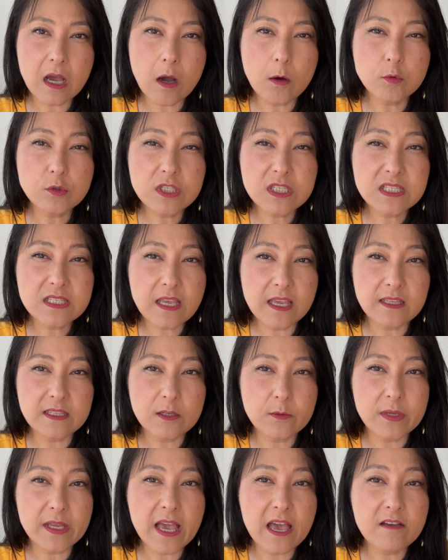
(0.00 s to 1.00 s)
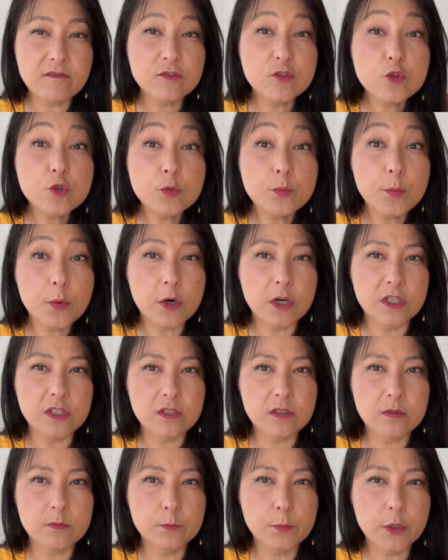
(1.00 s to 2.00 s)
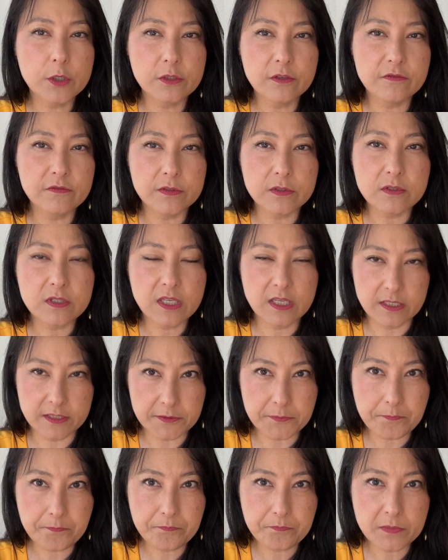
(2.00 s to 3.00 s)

I would say that we have two point of views here.